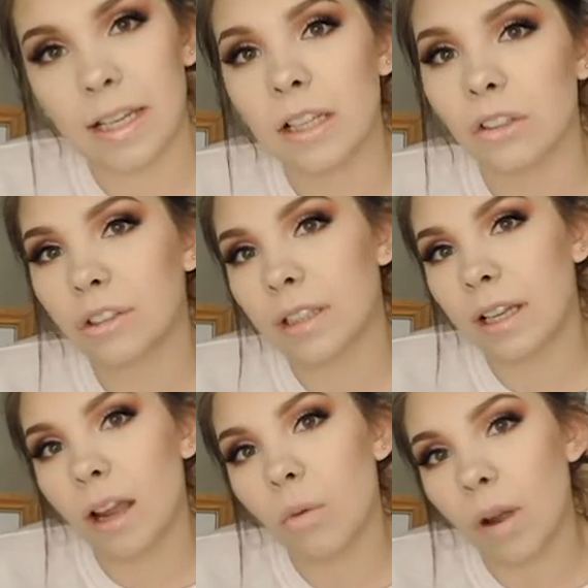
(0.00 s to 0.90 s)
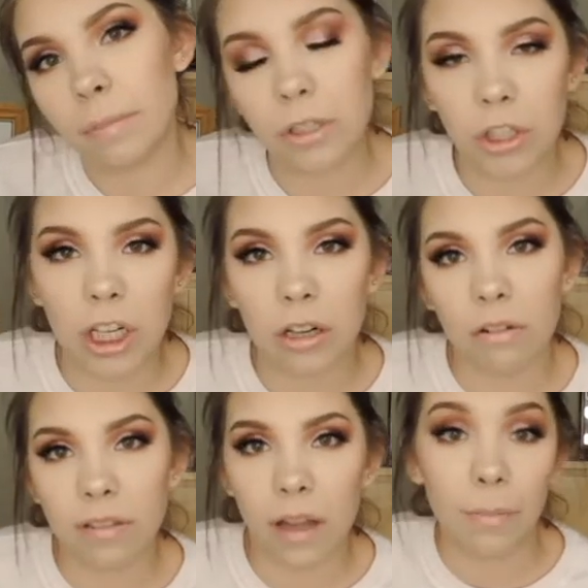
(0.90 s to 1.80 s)
it looked like I wiped
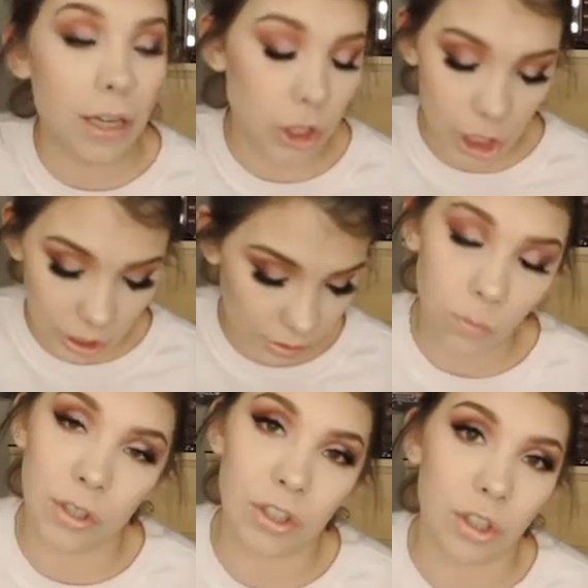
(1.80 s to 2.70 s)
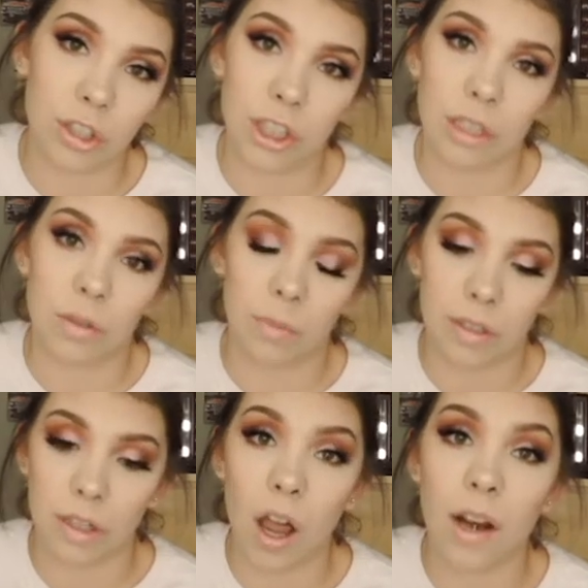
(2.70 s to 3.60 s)
Cheetos on my cheeks. It
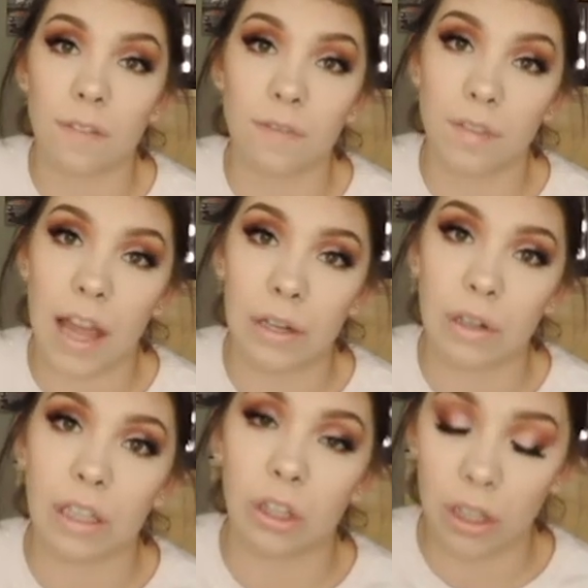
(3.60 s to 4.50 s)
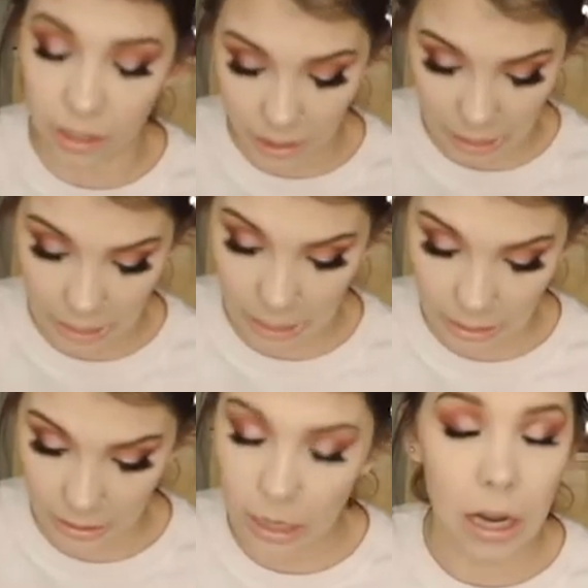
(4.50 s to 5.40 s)
was not a flattering look,
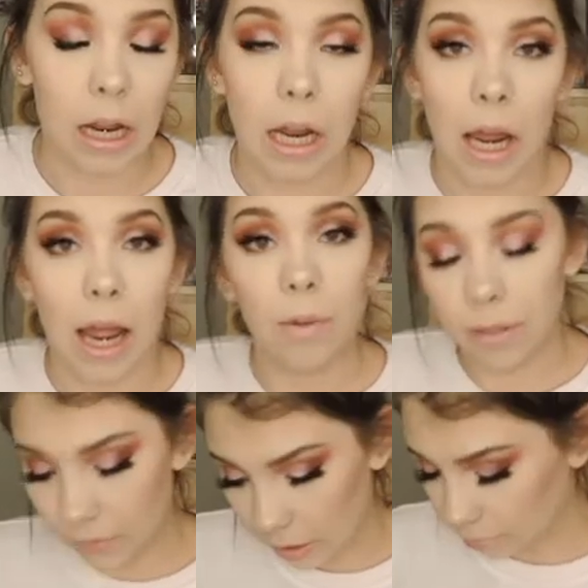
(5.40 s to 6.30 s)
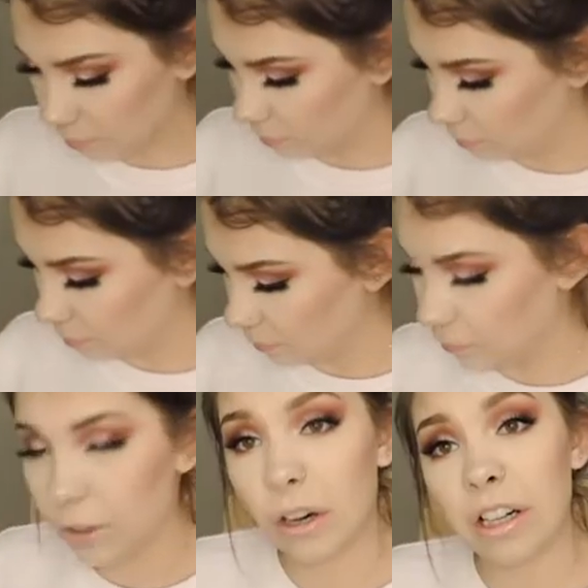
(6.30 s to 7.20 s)
and I was
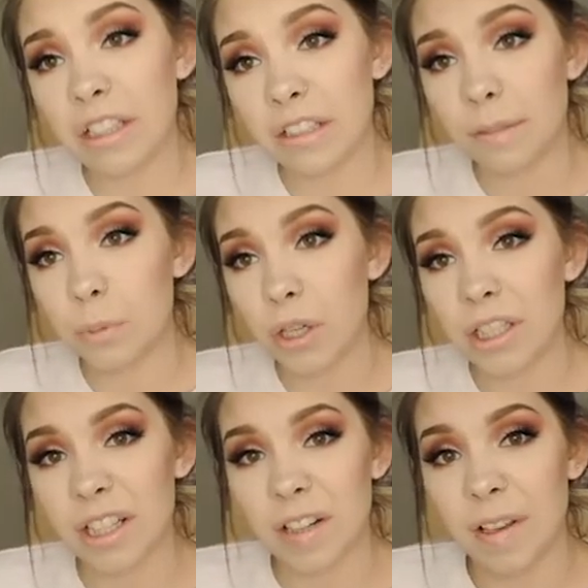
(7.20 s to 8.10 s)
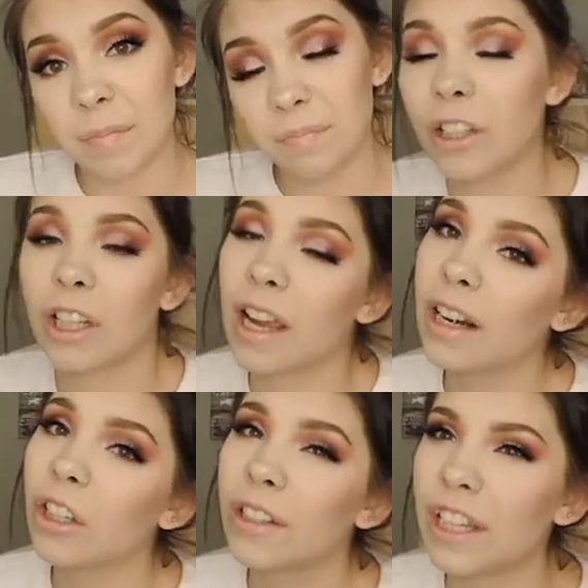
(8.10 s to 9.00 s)
very disappointed in it. Actually, I
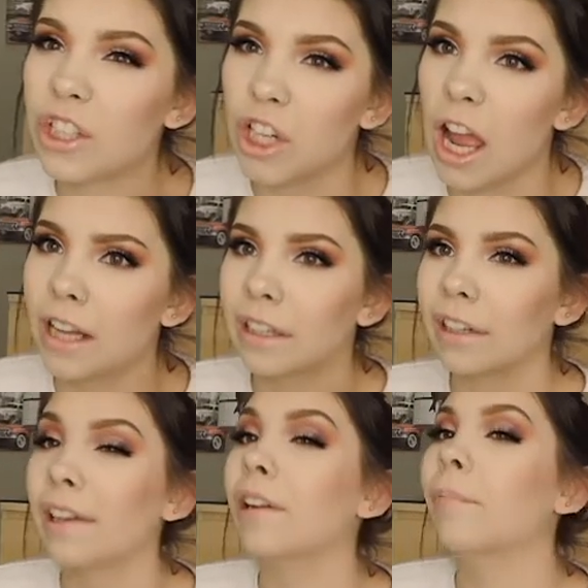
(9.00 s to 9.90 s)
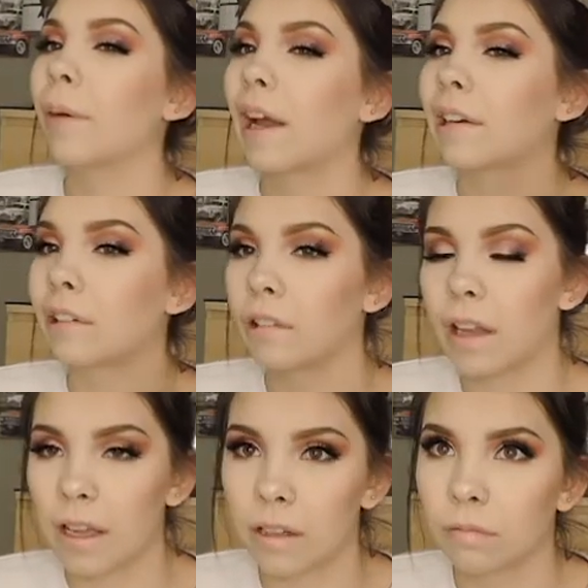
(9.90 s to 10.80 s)
kind of look like Jaclyn Hill back in her
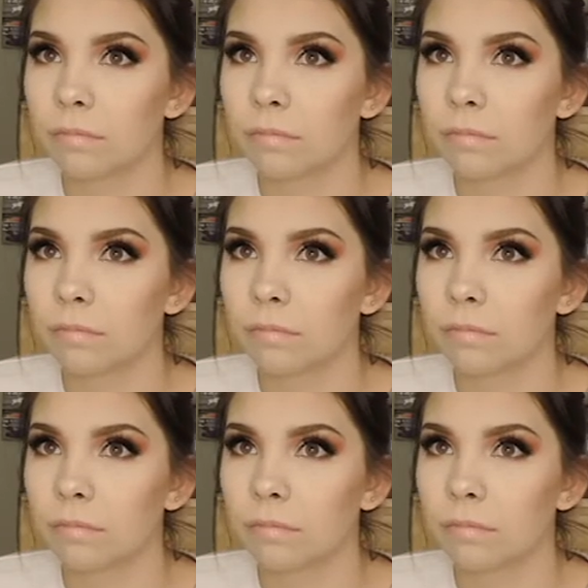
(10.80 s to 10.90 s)
like